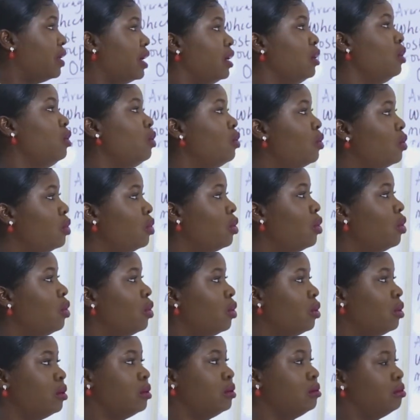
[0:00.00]
value,
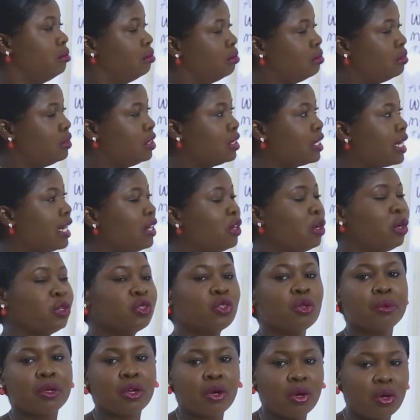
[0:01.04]
or it can
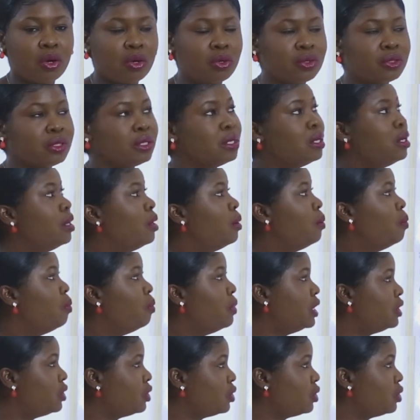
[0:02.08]
also be called
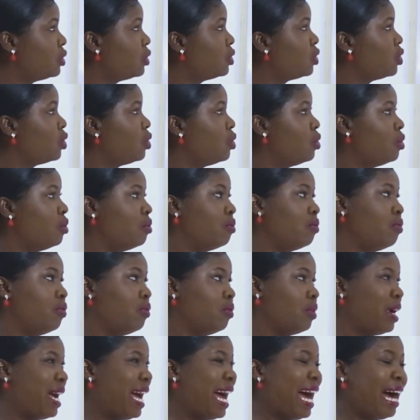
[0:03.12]
measures
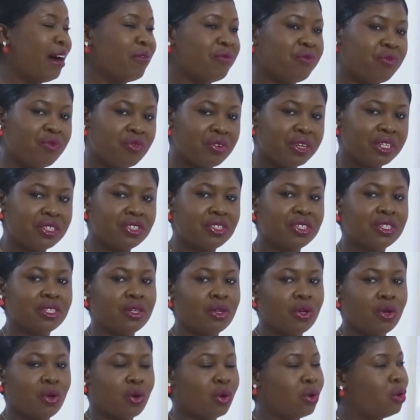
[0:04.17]
of average,
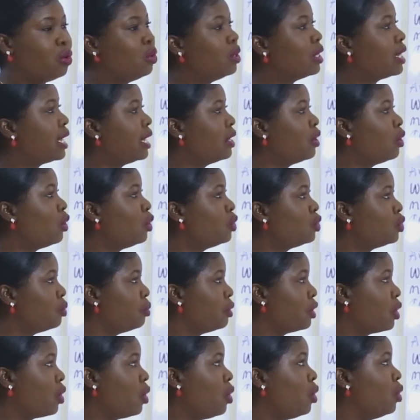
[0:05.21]
or it can also
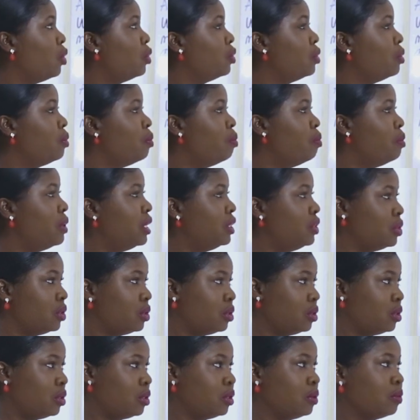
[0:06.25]
be called
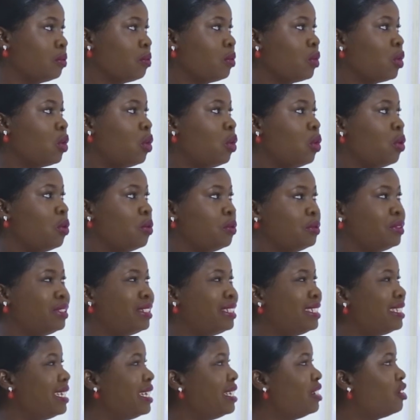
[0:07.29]
measures of
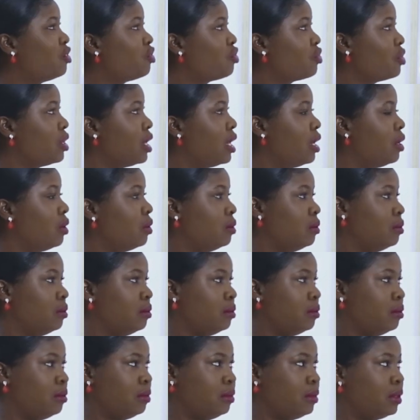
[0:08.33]
central
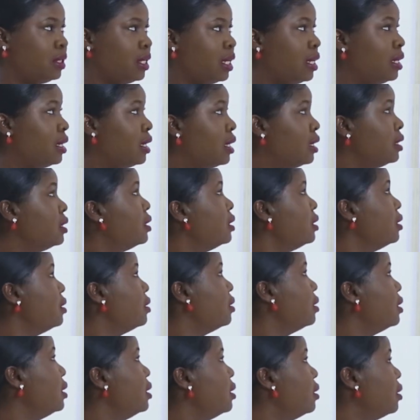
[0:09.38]
tendency.
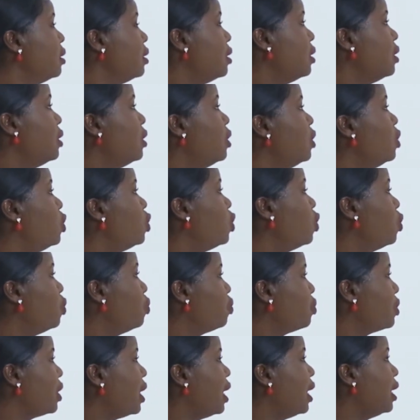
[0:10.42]

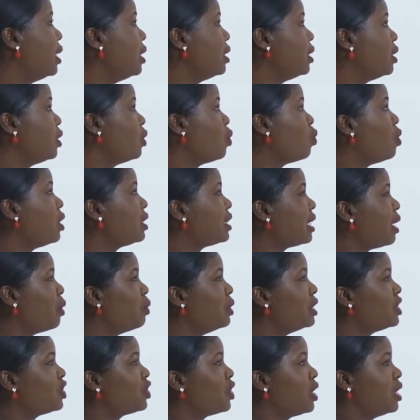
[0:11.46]
So, and what
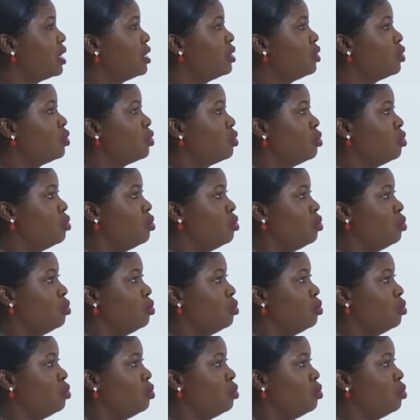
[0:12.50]
are you trying to